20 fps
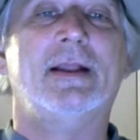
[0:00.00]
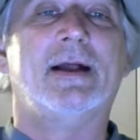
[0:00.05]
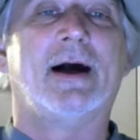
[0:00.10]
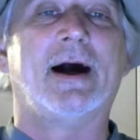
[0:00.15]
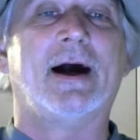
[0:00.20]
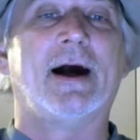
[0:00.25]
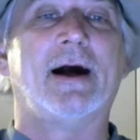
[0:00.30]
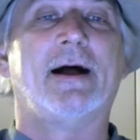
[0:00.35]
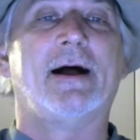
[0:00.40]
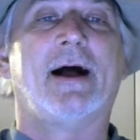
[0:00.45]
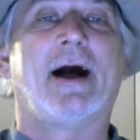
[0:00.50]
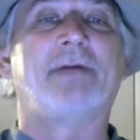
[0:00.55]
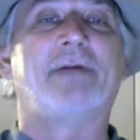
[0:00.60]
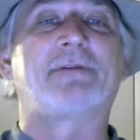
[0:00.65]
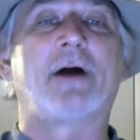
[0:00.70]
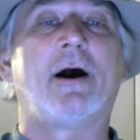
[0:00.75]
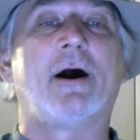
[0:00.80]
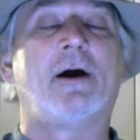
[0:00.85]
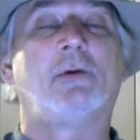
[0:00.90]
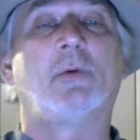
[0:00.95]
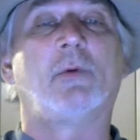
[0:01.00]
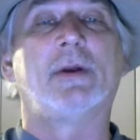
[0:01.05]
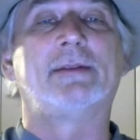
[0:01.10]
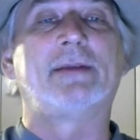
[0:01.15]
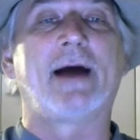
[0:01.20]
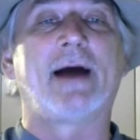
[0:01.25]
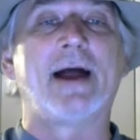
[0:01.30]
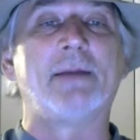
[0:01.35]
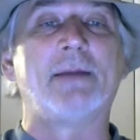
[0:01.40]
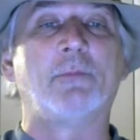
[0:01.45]
I've called one
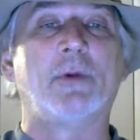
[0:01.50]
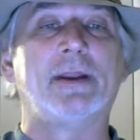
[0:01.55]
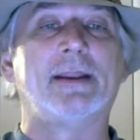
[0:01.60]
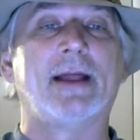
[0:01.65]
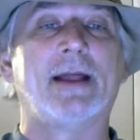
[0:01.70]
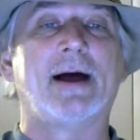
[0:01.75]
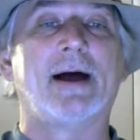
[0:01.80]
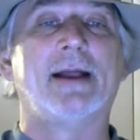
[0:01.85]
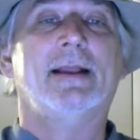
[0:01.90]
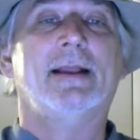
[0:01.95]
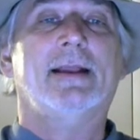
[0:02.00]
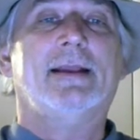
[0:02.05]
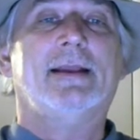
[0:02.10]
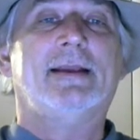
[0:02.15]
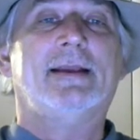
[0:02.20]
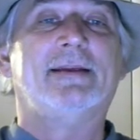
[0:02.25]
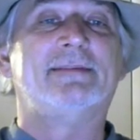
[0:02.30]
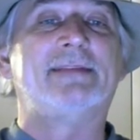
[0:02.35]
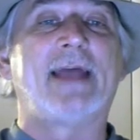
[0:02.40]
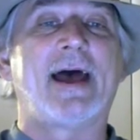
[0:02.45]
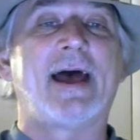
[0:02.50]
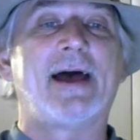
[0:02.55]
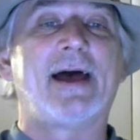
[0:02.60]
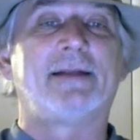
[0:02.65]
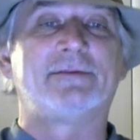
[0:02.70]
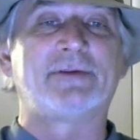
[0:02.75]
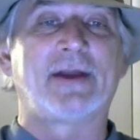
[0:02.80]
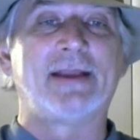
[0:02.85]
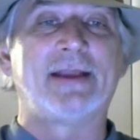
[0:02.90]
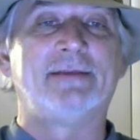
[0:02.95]
time when his
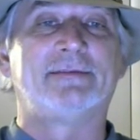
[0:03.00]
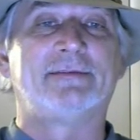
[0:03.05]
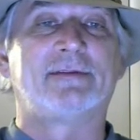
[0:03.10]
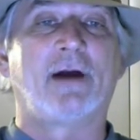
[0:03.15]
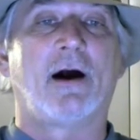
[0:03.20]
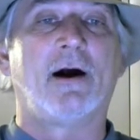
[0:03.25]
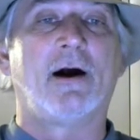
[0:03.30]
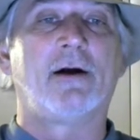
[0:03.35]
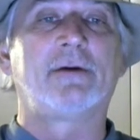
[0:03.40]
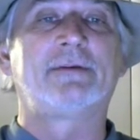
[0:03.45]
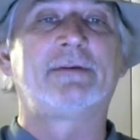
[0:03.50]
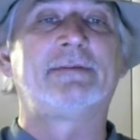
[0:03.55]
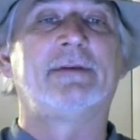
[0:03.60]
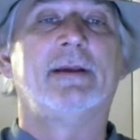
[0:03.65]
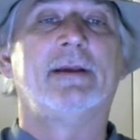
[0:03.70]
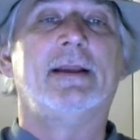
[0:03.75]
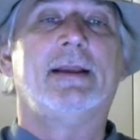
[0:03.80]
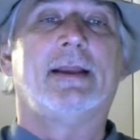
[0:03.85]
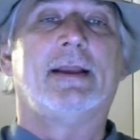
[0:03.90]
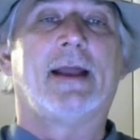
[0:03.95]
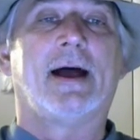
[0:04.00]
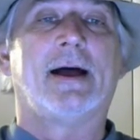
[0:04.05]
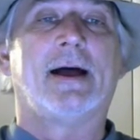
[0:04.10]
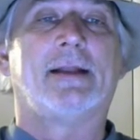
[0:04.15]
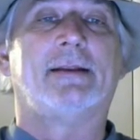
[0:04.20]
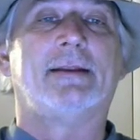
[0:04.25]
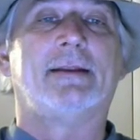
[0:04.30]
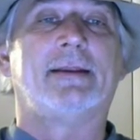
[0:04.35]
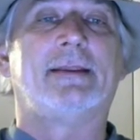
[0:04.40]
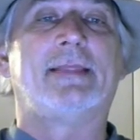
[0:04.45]
dad trains dogs,
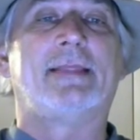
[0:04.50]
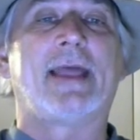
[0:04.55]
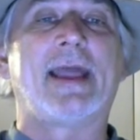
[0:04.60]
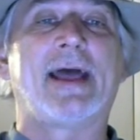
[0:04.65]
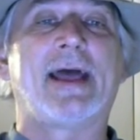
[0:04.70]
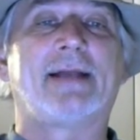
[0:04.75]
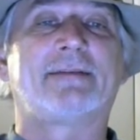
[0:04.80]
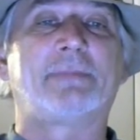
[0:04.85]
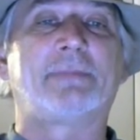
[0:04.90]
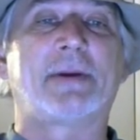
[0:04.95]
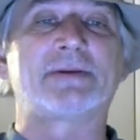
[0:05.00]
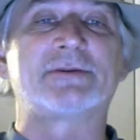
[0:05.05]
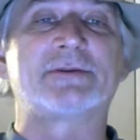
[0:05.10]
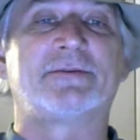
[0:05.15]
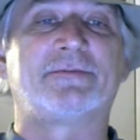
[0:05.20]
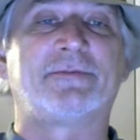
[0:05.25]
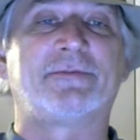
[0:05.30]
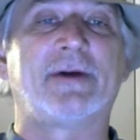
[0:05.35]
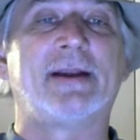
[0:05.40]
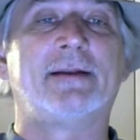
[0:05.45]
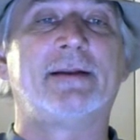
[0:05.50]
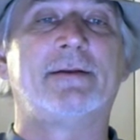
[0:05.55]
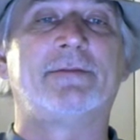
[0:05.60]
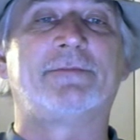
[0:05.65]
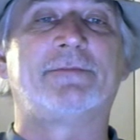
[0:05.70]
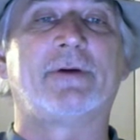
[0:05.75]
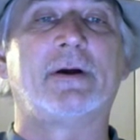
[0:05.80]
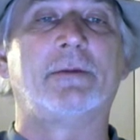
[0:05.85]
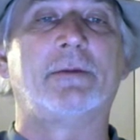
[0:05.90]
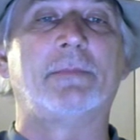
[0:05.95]
and they had a special friend
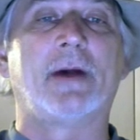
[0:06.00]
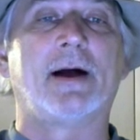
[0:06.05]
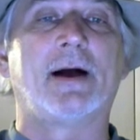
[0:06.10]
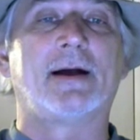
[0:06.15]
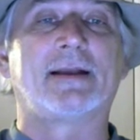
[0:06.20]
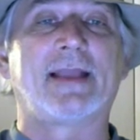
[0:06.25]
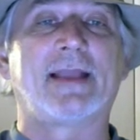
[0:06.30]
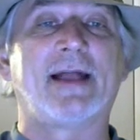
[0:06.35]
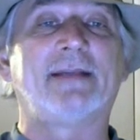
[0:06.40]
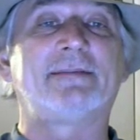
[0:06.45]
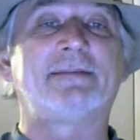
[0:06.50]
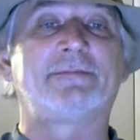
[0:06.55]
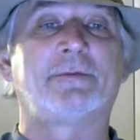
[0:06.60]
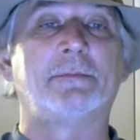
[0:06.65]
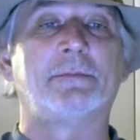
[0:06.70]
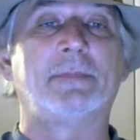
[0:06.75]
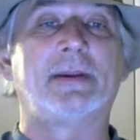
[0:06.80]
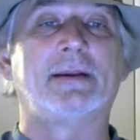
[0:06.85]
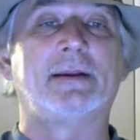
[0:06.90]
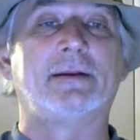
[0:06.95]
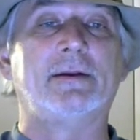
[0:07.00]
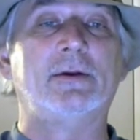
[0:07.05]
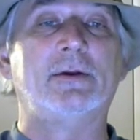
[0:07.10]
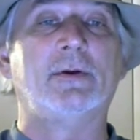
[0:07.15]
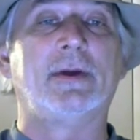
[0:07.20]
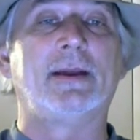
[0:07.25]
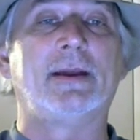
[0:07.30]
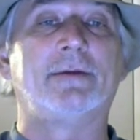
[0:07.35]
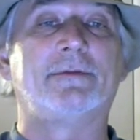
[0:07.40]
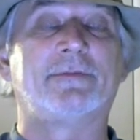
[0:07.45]
from guests from
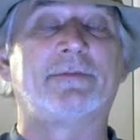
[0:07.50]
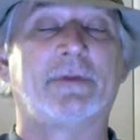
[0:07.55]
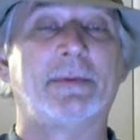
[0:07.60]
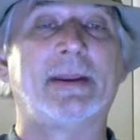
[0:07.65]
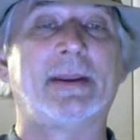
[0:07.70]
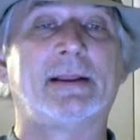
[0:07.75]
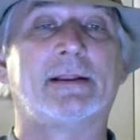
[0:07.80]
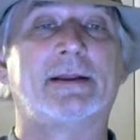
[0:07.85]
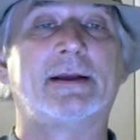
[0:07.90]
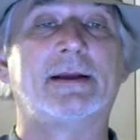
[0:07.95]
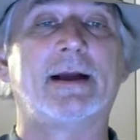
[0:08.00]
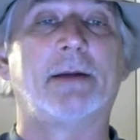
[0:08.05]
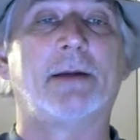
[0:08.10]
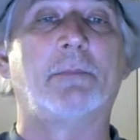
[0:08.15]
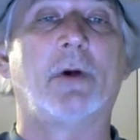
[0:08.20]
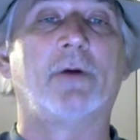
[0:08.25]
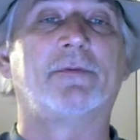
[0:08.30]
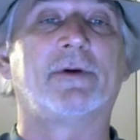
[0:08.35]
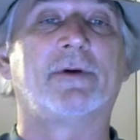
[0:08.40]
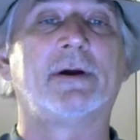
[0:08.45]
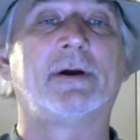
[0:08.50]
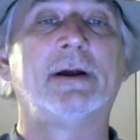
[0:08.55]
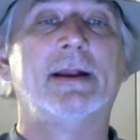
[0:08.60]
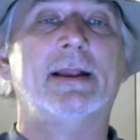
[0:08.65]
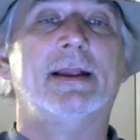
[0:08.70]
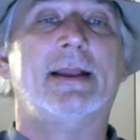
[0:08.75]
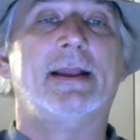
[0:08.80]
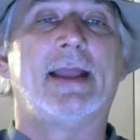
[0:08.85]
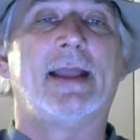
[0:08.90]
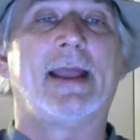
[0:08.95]
England come over,
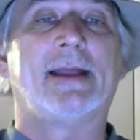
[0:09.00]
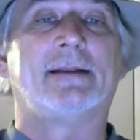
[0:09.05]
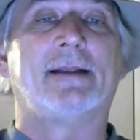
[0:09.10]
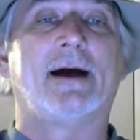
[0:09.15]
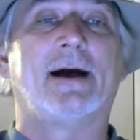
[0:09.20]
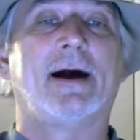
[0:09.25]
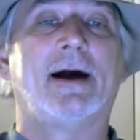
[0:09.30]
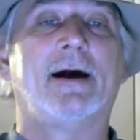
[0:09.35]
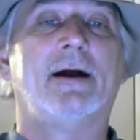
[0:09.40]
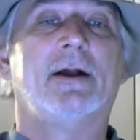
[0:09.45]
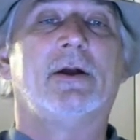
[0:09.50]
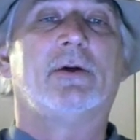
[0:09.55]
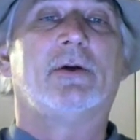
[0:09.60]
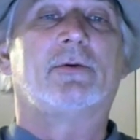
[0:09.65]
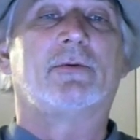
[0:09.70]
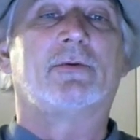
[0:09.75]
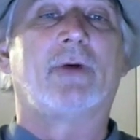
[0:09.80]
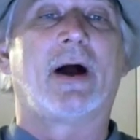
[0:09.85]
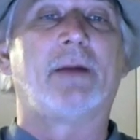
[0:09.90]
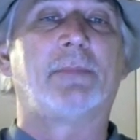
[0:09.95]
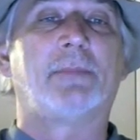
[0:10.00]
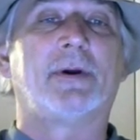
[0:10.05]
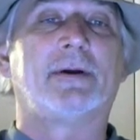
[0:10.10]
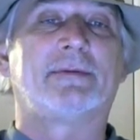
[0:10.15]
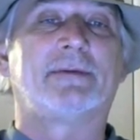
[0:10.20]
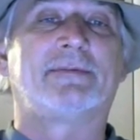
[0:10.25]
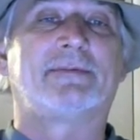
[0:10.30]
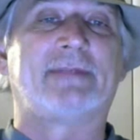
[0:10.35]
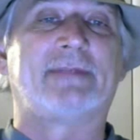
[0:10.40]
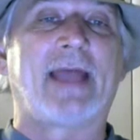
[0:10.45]
and
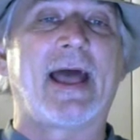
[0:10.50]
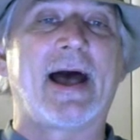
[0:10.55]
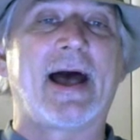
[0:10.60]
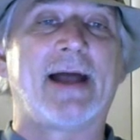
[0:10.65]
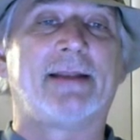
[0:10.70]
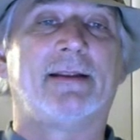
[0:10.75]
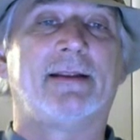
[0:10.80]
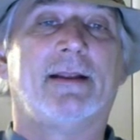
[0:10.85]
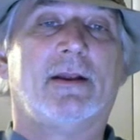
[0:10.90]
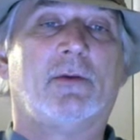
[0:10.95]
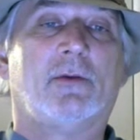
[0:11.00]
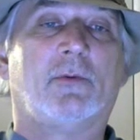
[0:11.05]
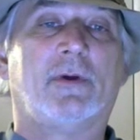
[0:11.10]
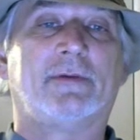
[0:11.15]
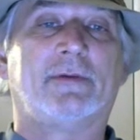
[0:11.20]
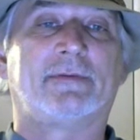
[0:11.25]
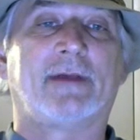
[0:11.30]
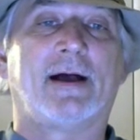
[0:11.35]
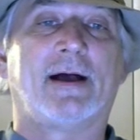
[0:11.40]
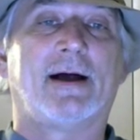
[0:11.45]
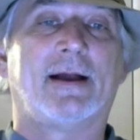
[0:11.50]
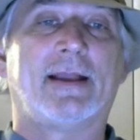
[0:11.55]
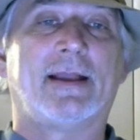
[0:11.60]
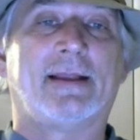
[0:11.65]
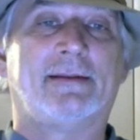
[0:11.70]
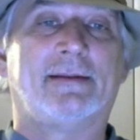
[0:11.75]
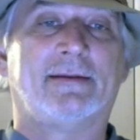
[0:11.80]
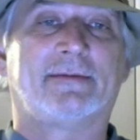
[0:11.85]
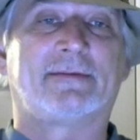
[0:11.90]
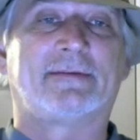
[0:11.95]
Robert's dad was
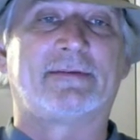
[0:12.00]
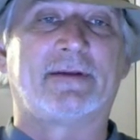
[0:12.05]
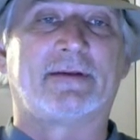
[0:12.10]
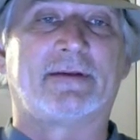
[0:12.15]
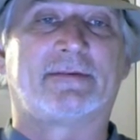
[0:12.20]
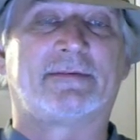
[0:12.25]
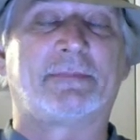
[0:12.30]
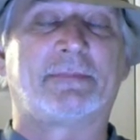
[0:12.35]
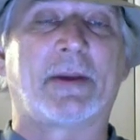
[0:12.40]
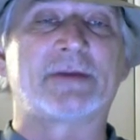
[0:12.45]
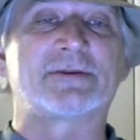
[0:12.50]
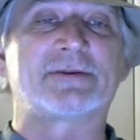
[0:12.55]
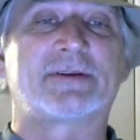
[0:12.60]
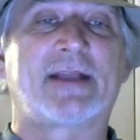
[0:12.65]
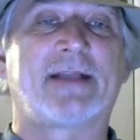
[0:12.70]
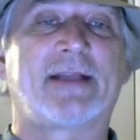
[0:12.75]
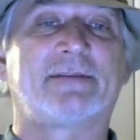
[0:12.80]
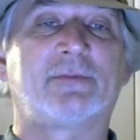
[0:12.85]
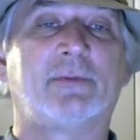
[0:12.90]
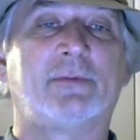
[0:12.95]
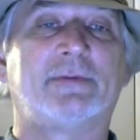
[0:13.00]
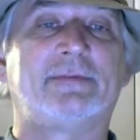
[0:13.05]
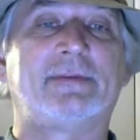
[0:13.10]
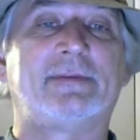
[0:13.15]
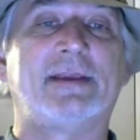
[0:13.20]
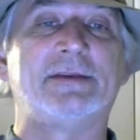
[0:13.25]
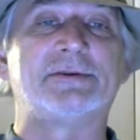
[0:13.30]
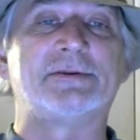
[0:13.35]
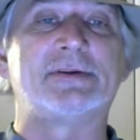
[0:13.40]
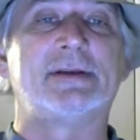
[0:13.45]
and this special guest was
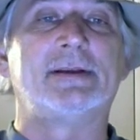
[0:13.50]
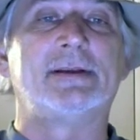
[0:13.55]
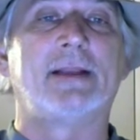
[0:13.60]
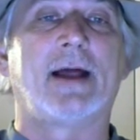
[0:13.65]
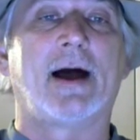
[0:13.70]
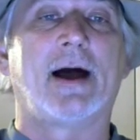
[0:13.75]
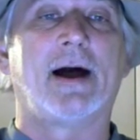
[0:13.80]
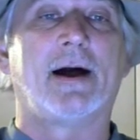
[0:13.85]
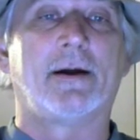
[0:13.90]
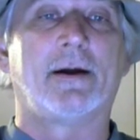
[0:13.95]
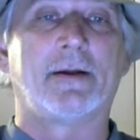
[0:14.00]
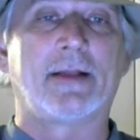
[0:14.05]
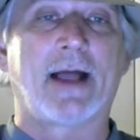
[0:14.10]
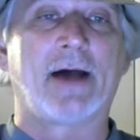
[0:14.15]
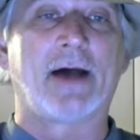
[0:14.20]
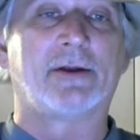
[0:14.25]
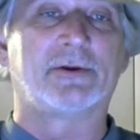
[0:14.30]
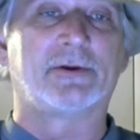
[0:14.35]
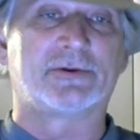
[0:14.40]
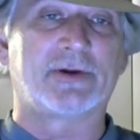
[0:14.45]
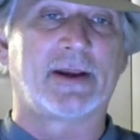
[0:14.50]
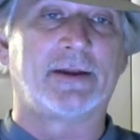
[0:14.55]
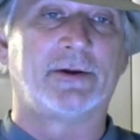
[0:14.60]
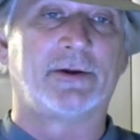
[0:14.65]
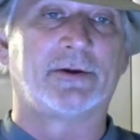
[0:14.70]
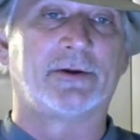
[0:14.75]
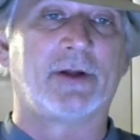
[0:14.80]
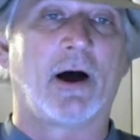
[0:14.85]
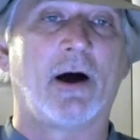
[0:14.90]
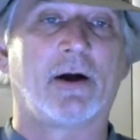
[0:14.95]
teaching how to train
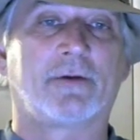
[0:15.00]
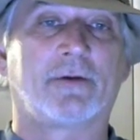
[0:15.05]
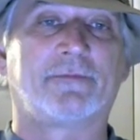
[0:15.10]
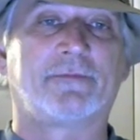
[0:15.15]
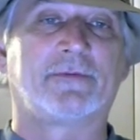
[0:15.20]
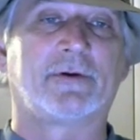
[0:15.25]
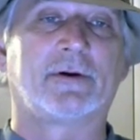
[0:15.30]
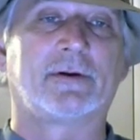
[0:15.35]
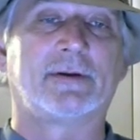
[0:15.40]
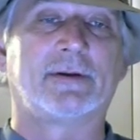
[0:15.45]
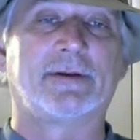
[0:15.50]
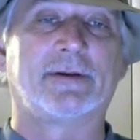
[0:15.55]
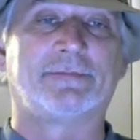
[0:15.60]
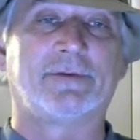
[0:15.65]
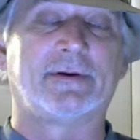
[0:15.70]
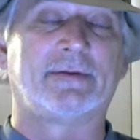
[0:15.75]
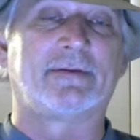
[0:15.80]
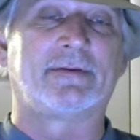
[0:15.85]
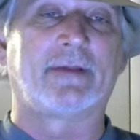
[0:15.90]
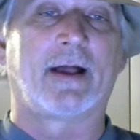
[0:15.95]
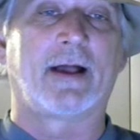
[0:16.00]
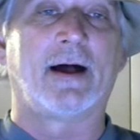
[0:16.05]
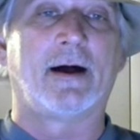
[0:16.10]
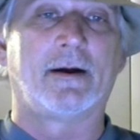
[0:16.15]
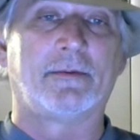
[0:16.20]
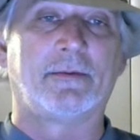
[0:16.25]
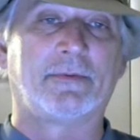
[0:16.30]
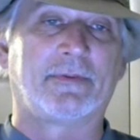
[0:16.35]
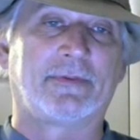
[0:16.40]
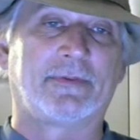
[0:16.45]
your dog for different
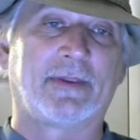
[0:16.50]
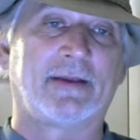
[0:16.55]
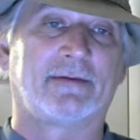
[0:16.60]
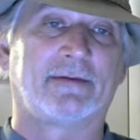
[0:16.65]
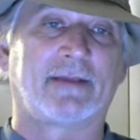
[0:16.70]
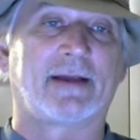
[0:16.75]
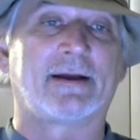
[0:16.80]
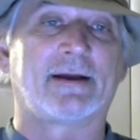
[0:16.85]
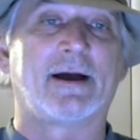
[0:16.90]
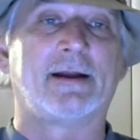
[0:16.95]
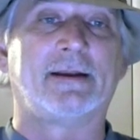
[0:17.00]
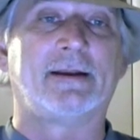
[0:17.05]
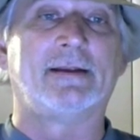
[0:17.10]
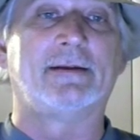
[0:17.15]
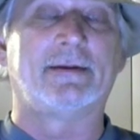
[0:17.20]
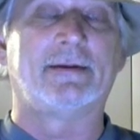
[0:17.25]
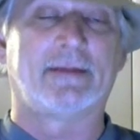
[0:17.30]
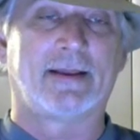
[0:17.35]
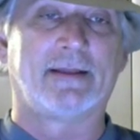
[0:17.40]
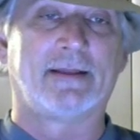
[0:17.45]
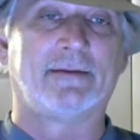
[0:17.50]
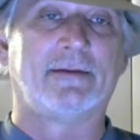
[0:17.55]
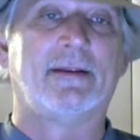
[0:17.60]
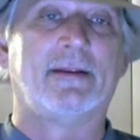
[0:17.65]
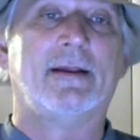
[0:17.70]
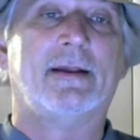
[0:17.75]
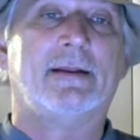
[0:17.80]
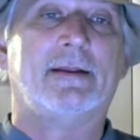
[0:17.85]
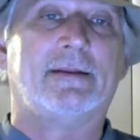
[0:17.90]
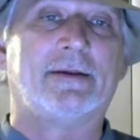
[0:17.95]
things like hunting and
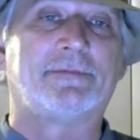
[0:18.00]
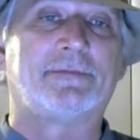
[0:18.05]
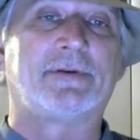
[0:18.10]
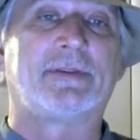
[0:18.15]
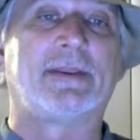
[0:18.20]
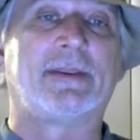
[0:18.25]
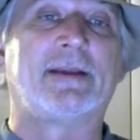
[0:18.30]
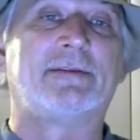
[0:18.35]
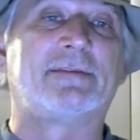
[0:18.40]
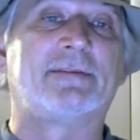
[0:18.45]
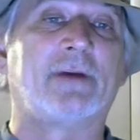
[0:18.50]
different things.